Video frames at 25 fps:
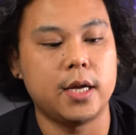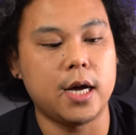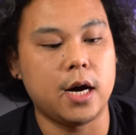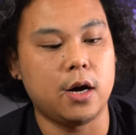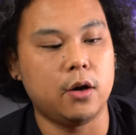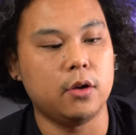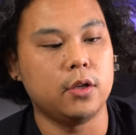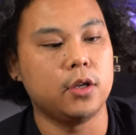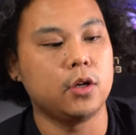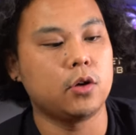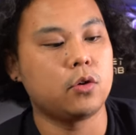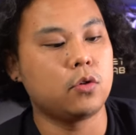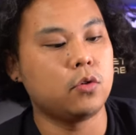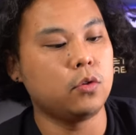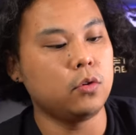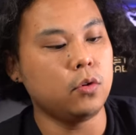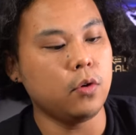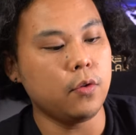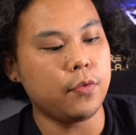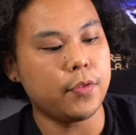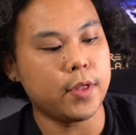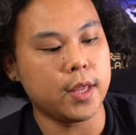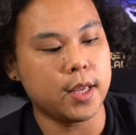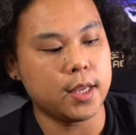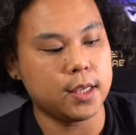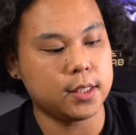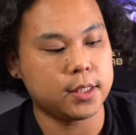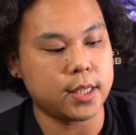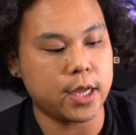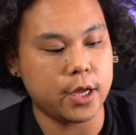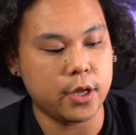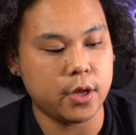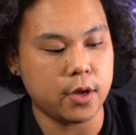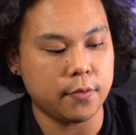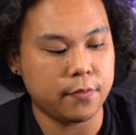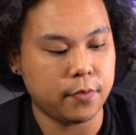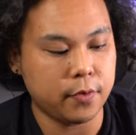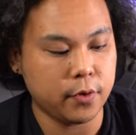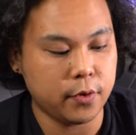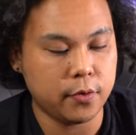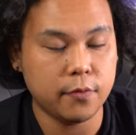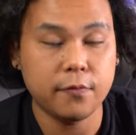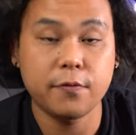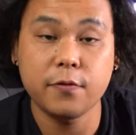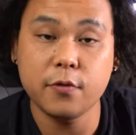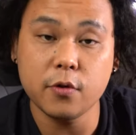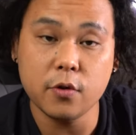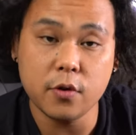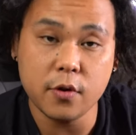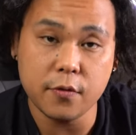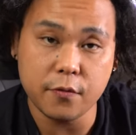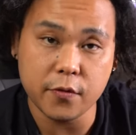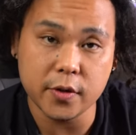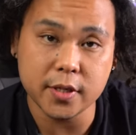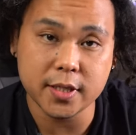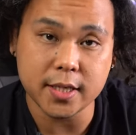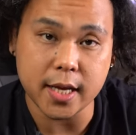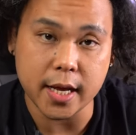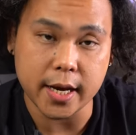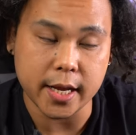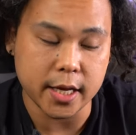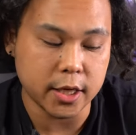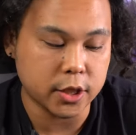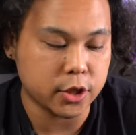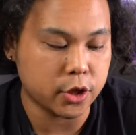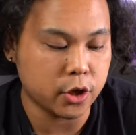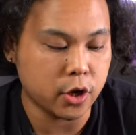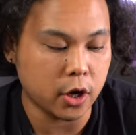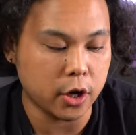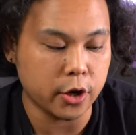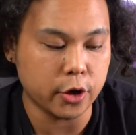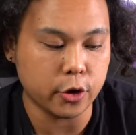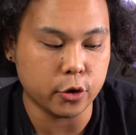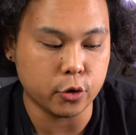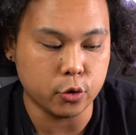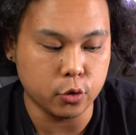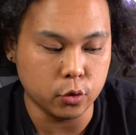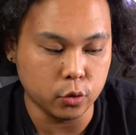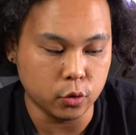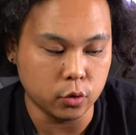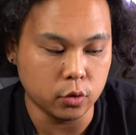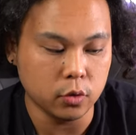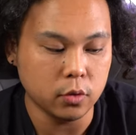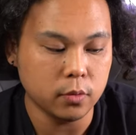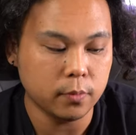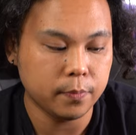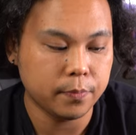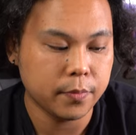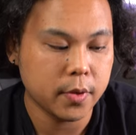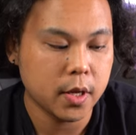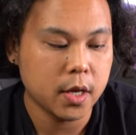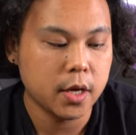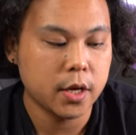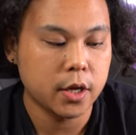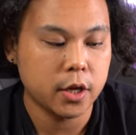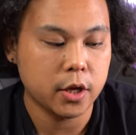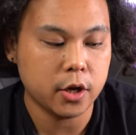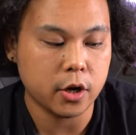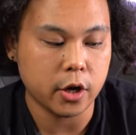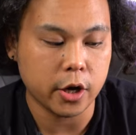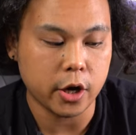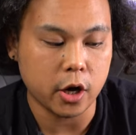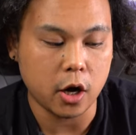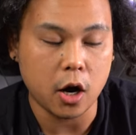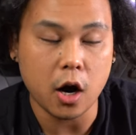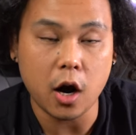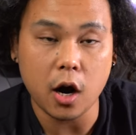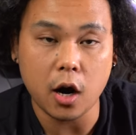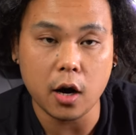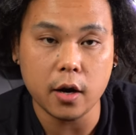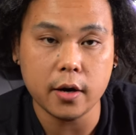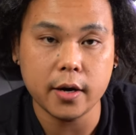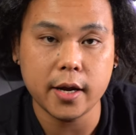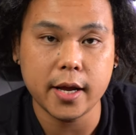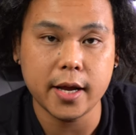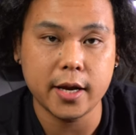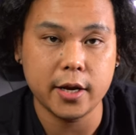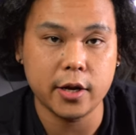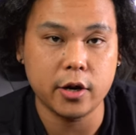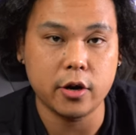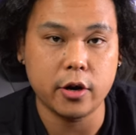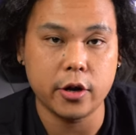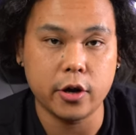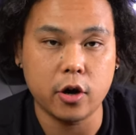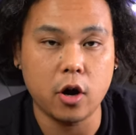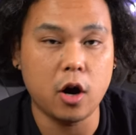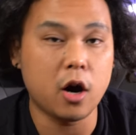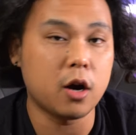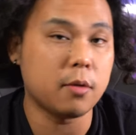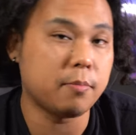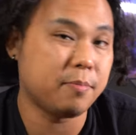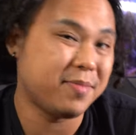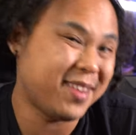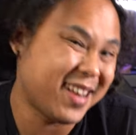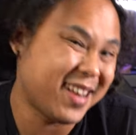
Now, the cool thing is that you have a few different settings. You got your cool, you got your hot, and you got your hot